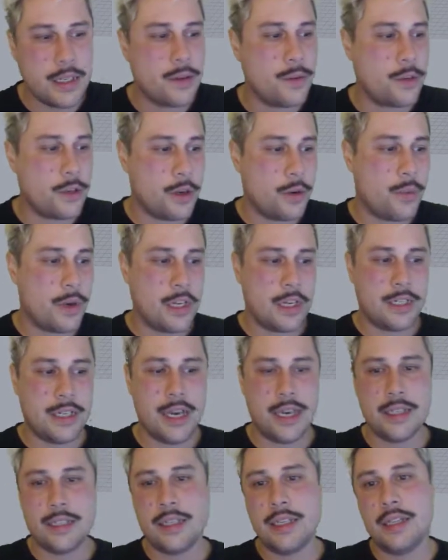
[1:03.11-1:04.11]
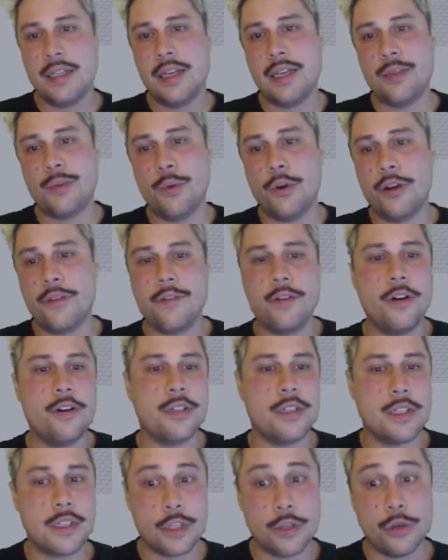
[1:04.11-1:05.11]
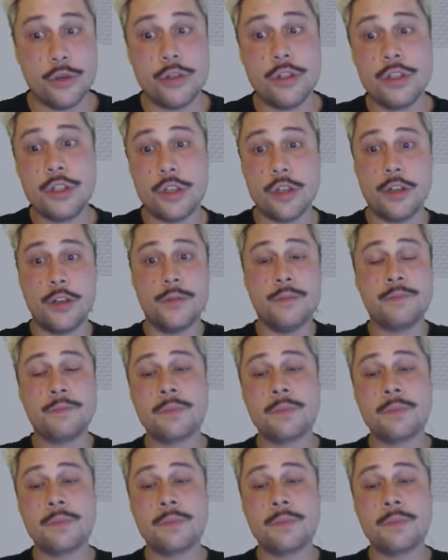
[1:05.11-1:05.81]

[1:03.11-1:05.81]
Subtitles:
and you know when you're testing these workflows, it's good to